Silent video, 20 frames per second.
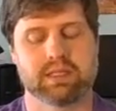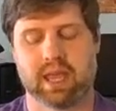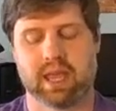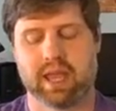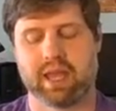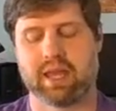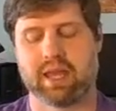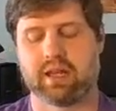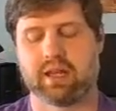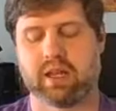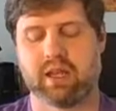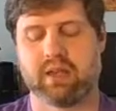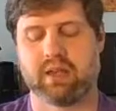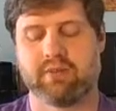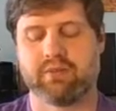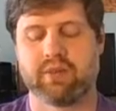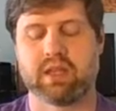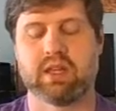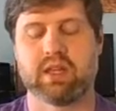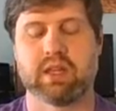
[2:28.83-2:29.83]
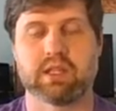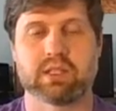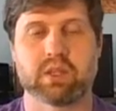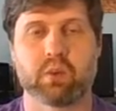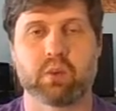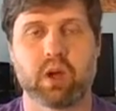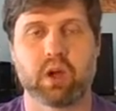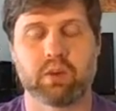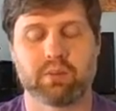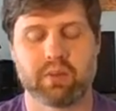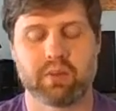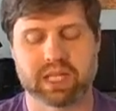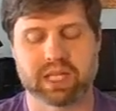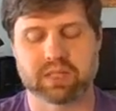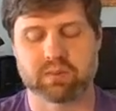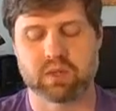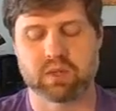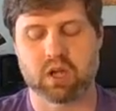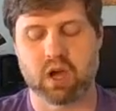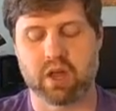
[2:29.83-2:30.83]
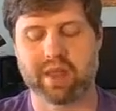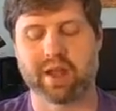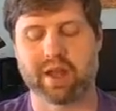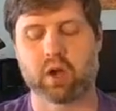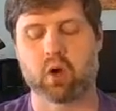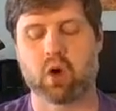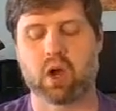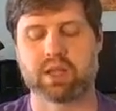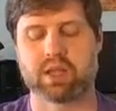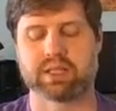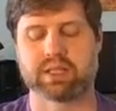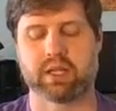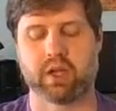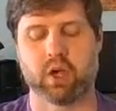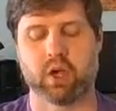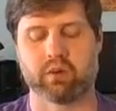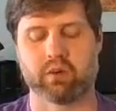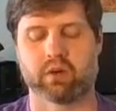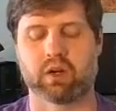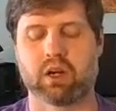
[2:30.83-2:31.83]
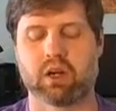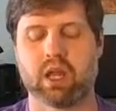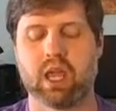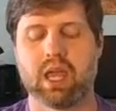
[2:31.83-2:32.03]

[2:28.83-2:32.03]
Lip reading: And if it is in the wrong place, we call that crossing over.